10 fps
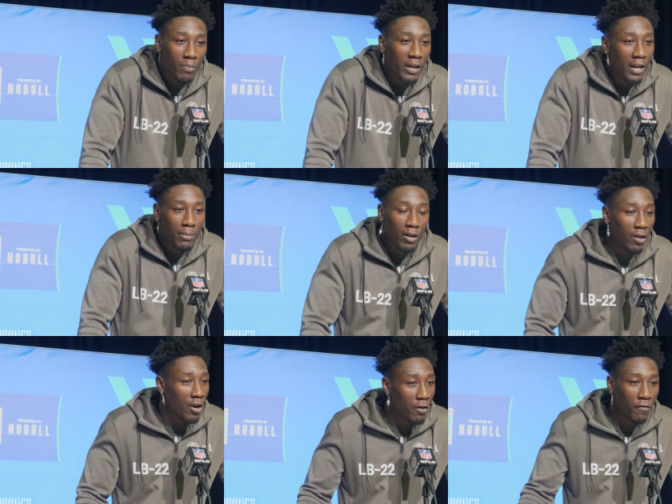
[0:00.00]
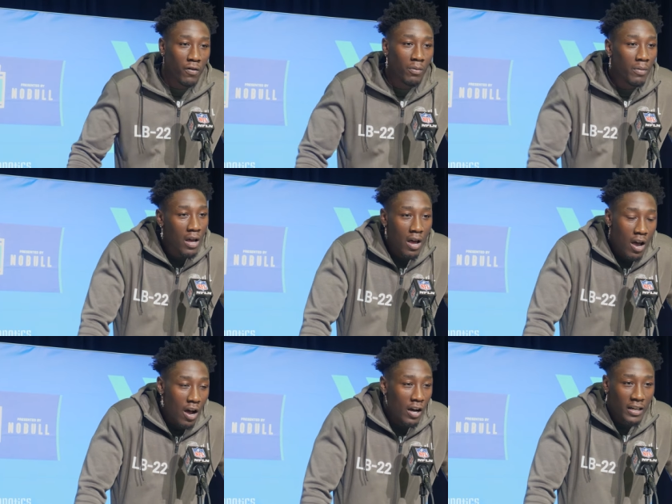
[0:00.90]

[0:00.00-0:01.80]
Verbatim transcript: being able to learn from uh,